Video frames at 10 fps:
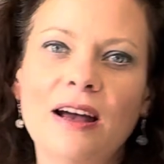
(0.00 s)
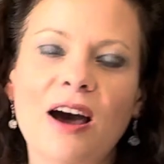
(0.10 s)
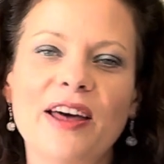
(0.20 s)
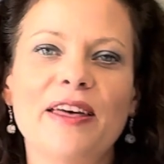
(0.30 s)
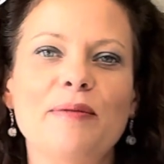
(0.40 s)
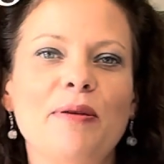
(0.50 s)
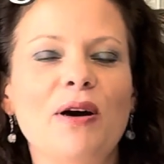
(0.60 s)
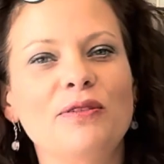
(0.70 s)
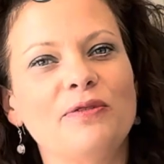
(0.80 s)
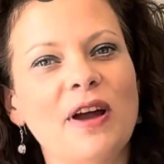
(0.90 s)
Hi there
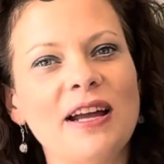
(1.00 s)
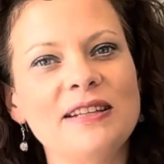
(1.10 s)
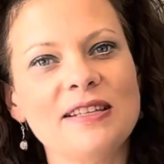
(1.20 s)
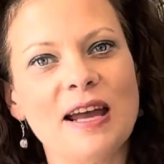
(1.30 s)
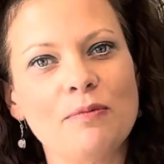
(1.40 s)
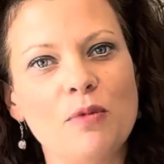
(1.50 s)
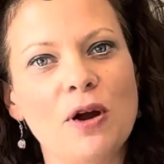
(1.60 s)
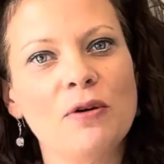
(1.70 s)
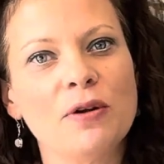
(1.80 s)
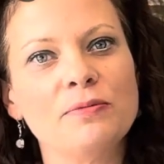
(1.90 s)
plant fans, and
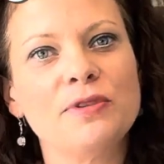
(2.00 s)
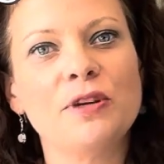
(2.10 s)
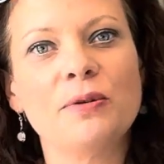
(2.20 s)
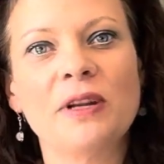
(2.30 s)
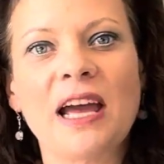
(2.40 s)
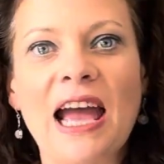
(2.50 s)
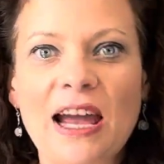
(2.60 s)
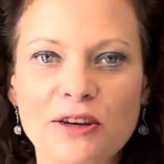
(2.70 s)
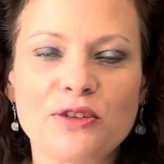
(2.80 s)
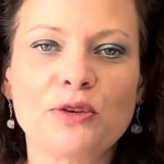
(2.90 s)
welcome to an
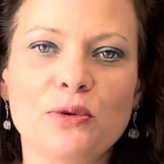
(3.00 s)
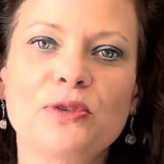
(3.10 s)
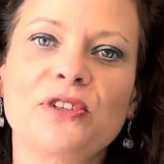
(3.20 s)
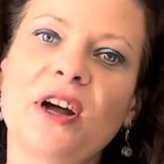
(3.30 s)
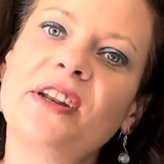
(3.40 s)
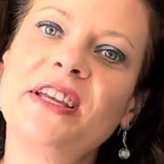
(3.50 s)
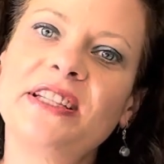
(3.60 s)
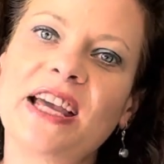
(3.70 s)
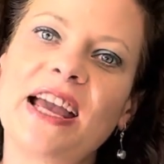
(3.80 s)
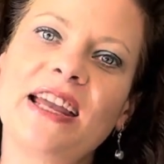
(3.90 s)
actual sunny
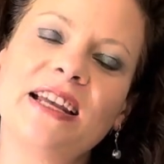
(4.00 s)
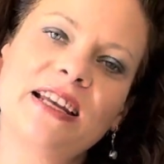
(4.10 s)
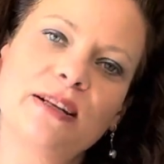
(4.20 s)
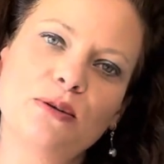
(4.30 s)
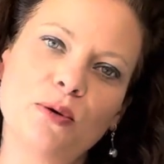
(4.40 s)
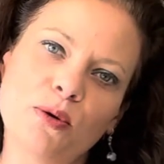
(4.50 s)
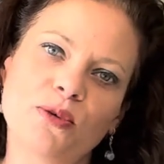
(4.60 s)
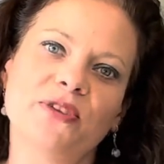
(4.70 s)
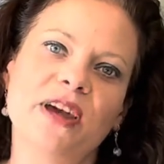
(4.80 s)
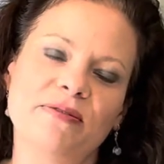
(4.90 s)
day in
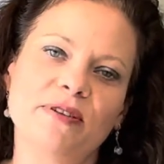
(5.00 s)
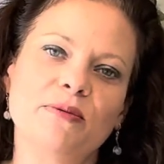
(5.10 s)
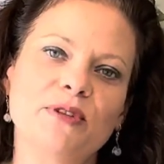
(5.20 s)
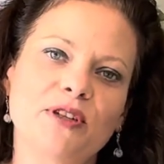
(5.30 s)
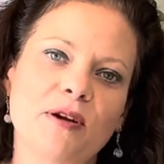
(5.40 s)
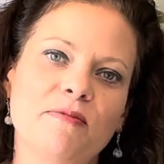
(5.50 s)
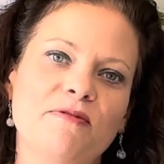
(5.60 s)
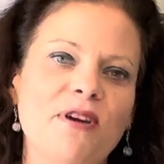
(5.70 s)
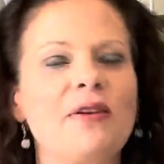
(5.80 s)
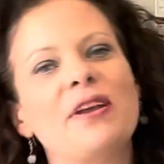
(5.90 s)
North Devon, which I'm
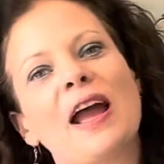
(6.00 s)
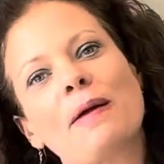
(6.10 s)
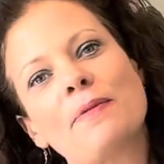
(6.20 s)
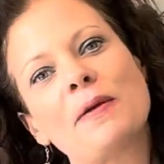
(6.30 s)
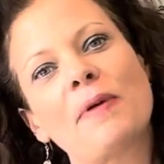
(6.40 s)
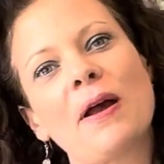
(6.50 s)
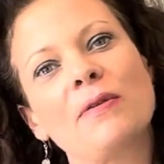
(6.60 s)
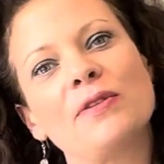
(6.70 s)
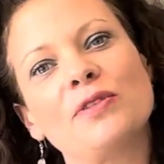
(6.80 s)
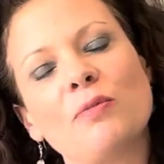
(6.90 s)
very happy
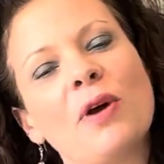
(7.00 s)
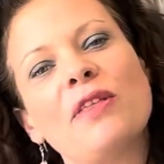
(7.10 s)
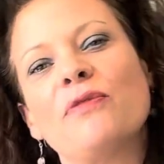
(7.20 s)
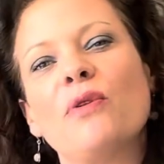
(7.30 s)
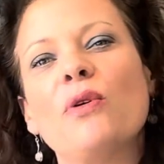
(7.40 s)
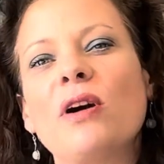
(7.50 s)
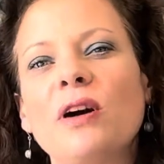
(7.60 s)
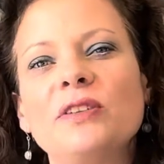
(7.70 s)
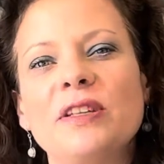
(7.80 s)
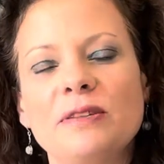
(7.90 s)
about because the weather
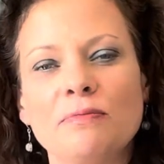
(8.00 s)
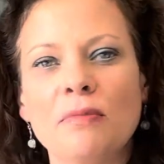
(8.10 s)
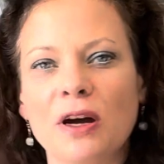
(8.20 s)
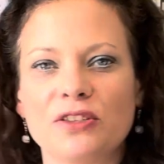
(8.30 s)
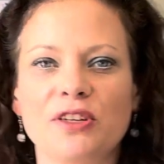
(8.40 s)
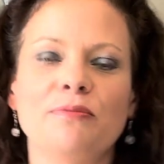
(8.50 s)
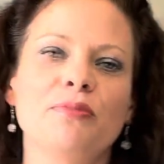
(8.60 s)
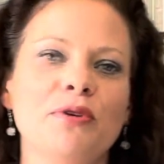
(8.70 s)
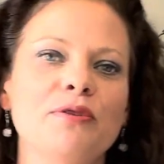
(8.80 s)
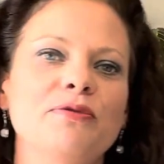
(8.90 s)
forecast is much
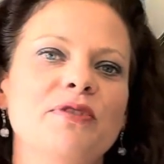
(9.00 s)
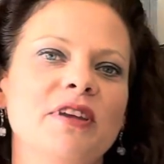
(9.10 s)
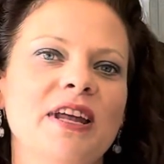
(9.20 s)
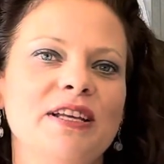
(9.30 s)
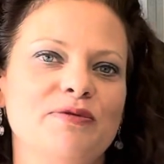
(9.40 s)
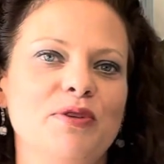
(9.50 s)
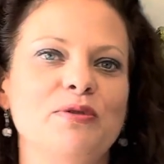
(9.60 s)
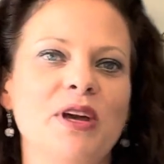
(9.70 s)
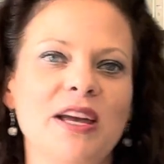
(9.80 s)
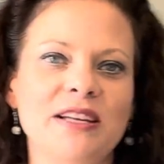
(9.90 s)
improved for the next few
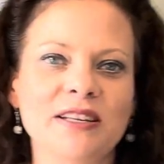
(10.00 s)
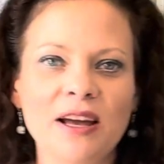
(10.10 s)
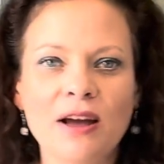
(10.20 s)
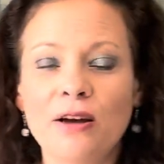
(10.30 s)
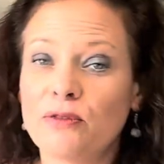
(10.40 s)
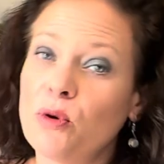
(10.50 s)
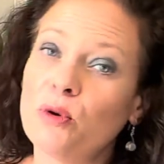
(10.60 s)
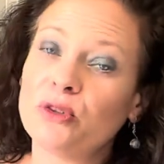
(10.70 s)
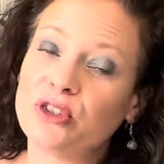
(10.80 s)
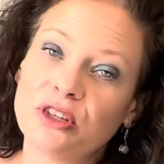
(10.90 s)
days. Of
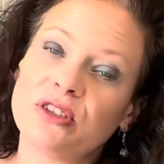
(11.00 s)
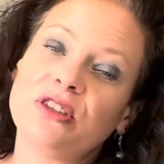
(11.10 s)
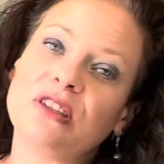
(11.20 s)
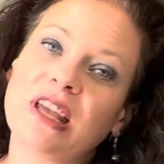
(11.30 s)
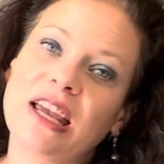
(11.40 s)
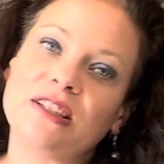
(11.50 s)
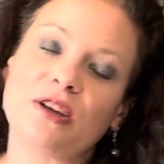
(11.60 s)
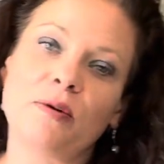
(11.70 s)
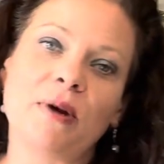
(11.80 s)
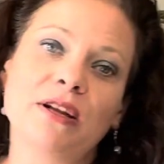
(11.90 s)
course, just as the kids
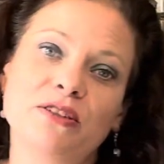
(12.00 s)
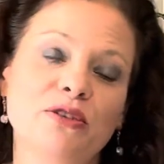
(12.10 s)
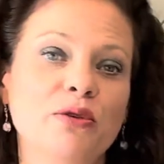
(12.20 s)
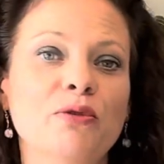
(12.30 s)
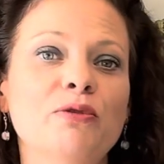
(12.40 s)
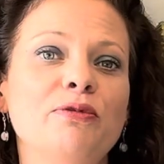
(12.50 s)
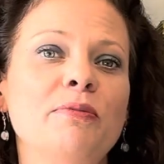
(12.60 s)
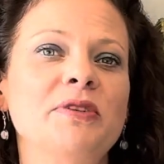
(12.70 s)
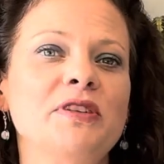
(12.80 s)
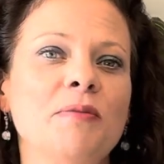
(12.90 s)
go back to school
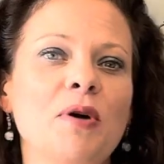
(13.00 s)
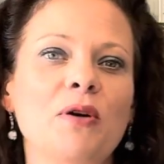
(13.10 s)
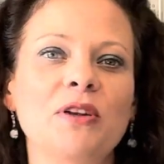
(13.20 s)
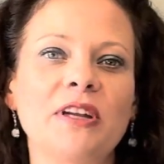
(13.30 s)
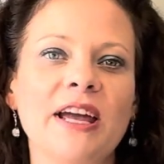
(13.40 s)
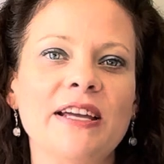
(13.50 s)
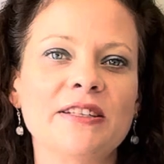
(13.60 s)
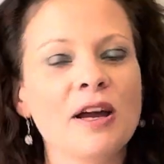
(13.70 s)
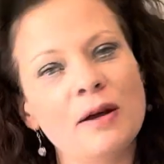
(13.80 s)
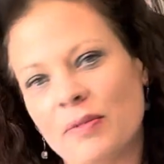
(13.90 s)
from the summer
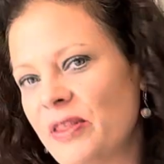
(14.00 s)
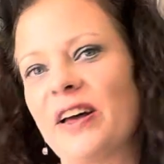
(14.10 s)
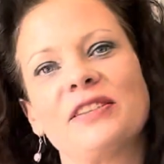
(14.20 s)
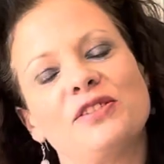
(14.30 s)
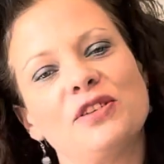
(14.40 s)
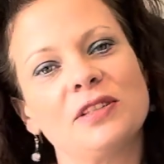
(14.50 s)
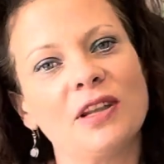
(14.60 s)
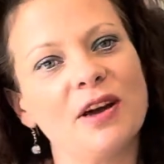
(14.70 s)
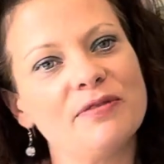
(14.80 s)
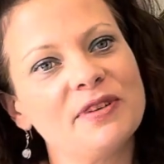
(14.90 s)
holidays, but that's just
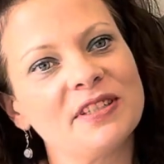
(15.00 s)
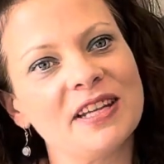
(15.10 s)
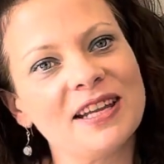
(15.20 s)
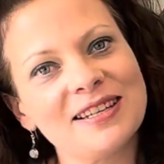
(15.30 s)
life, isn't it?